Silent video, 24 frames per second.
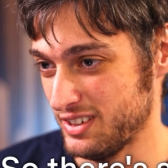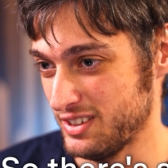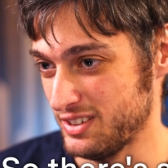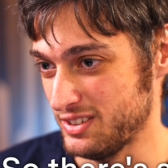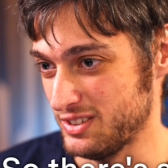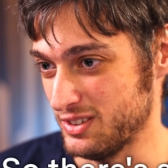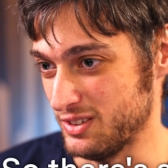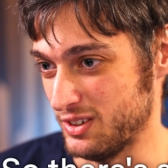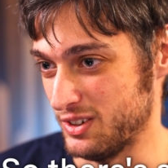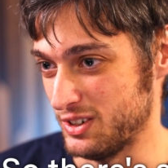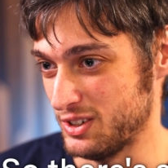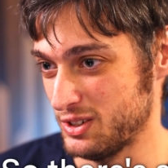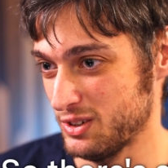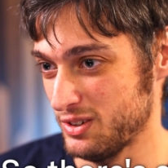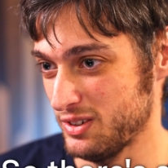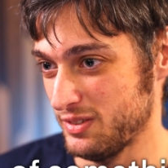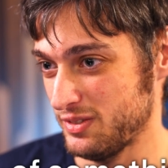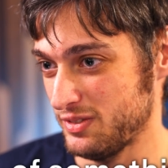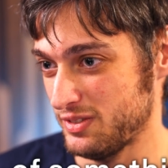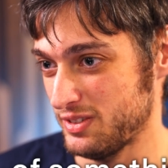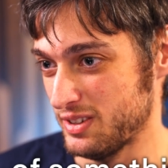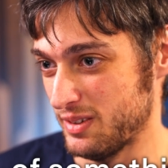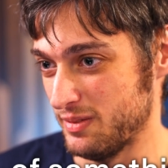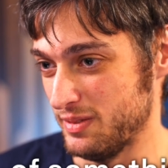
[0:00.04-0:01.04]
So there's sort of
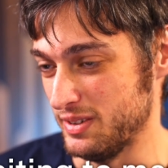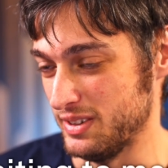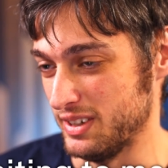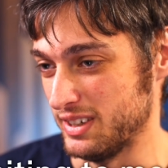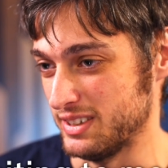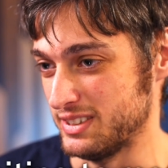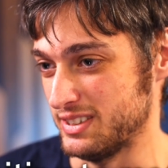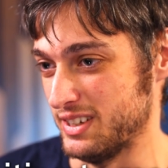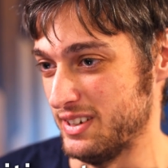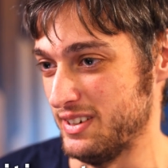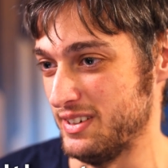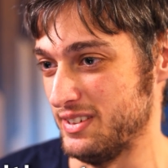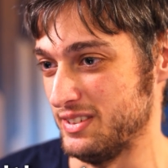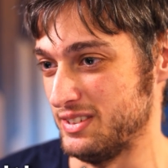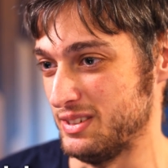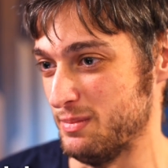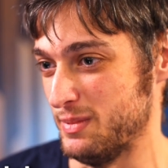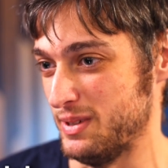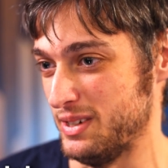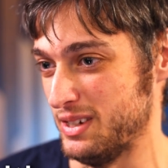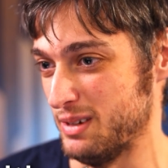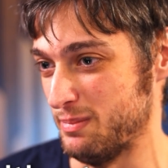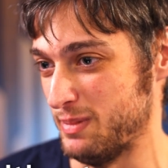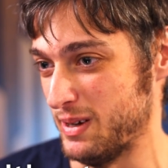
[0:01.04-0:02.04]
something exciting to
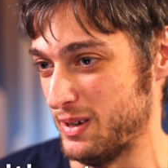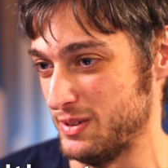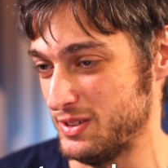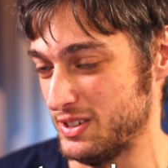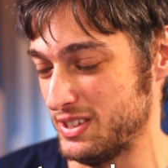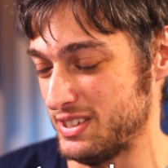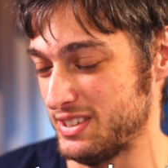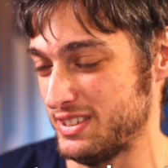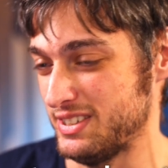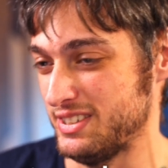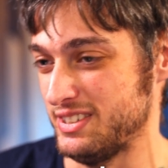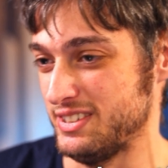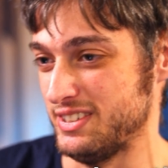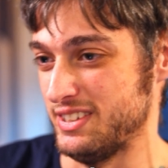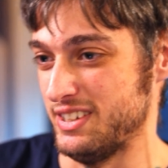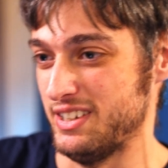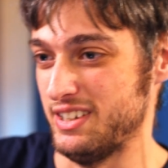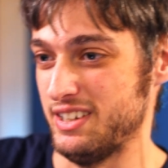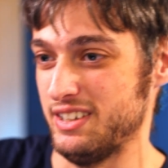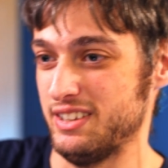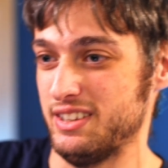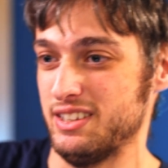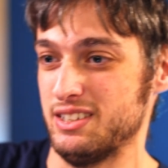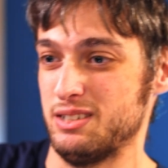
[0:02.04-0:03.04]
me about just
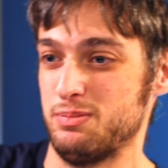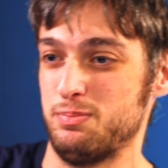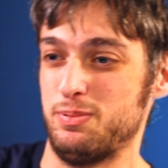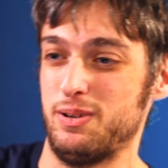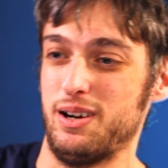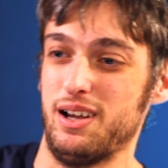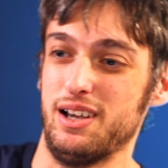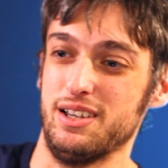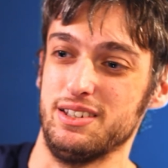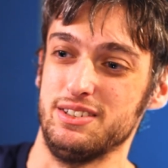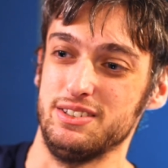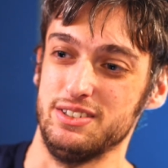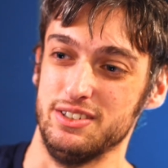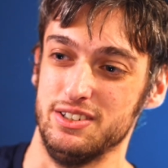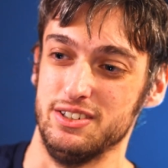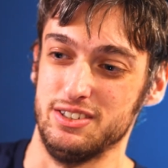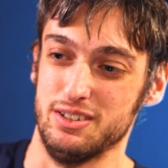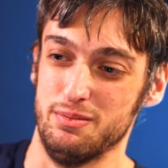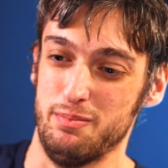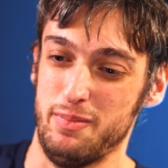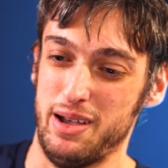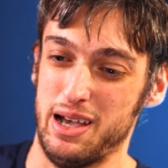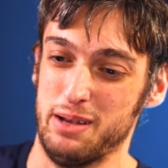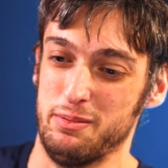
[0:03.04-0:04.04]
seeing this process
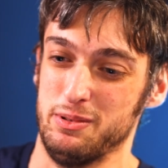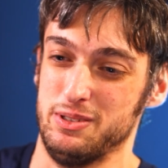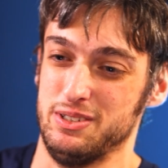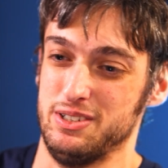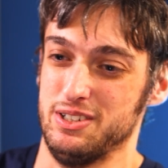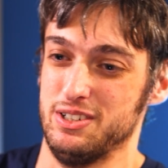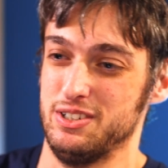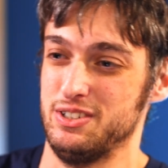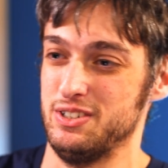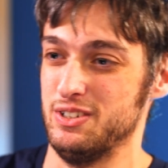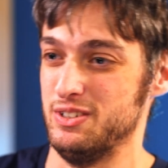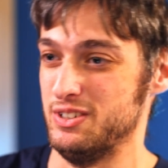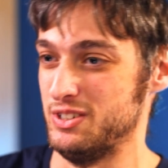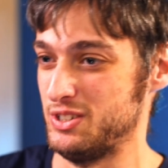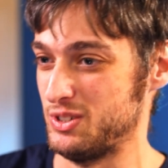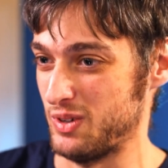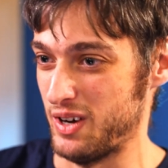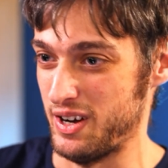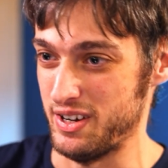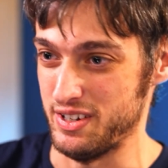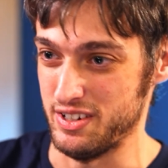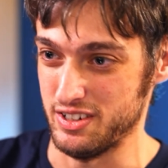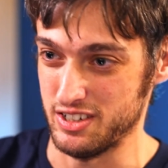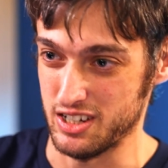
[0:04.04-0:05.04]
of mathematicians
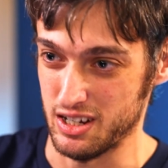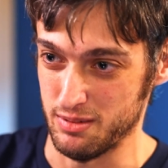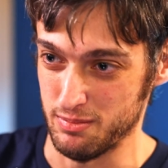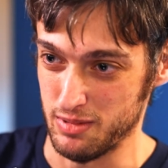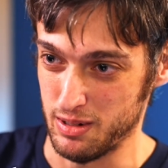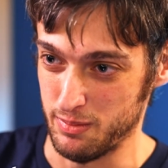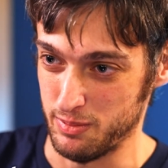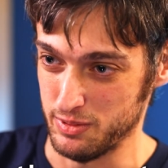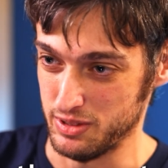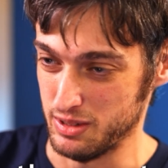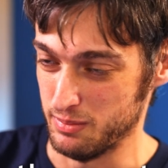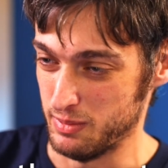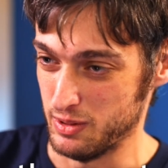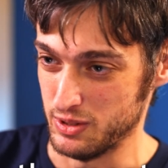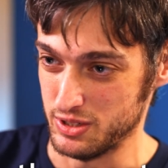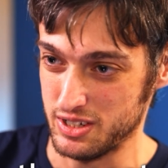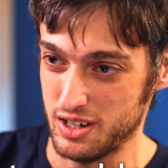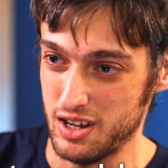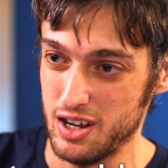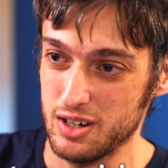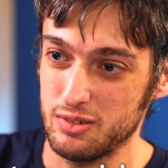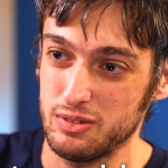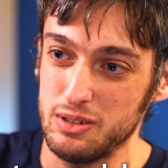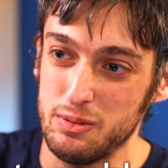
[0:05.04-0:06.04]
trying to come up with the most
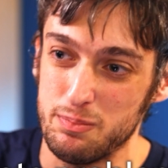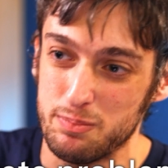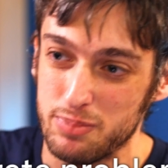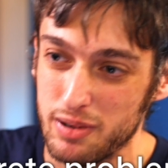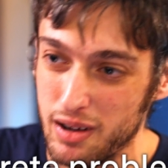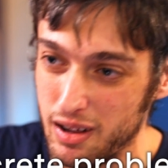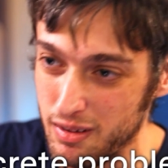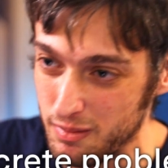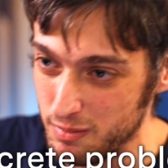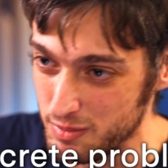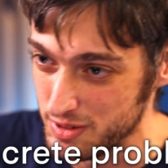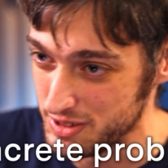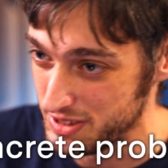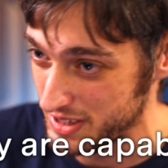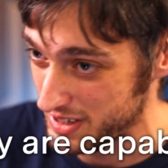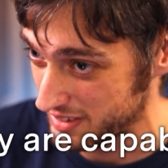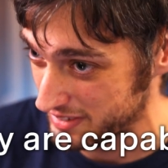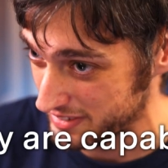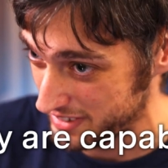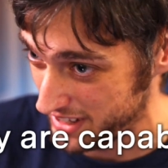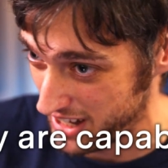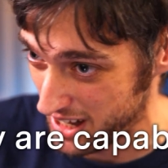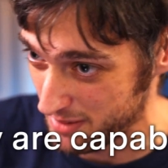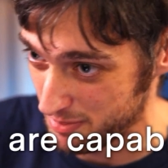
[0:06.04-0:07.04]
concrete problems they are
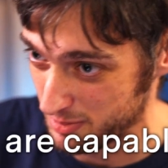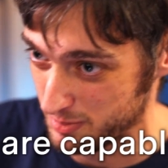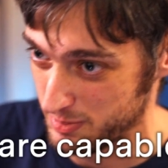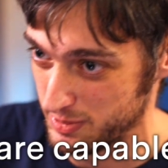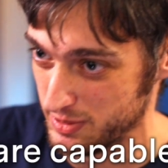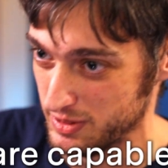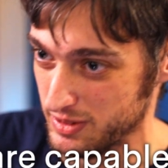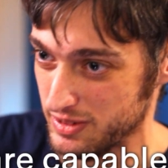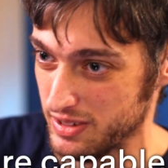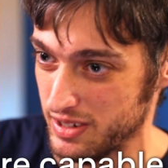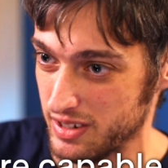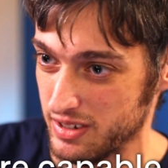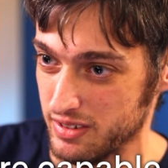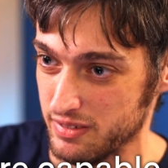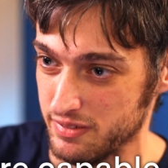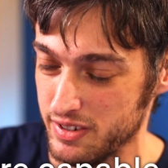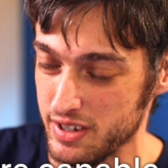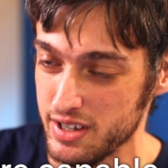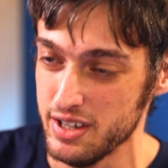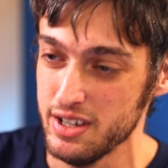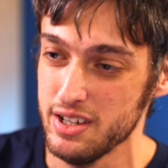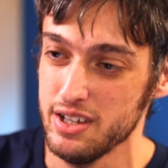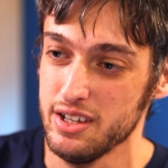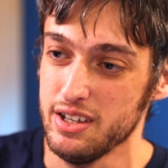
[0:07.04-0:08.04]
capable of
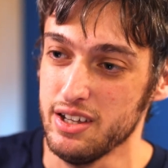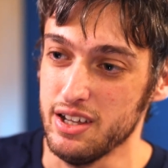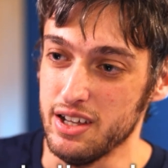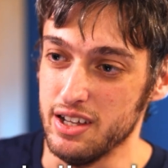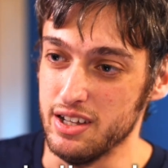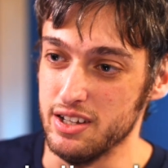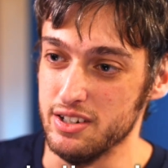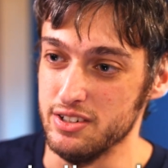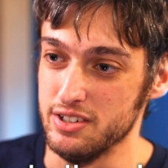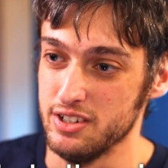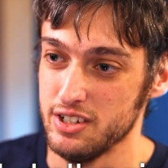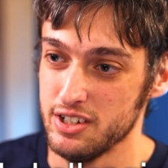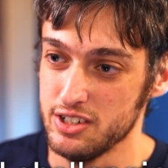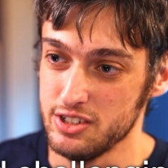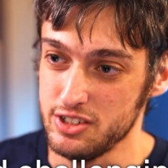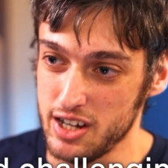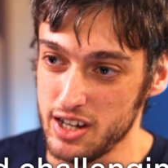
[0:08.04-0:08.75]
and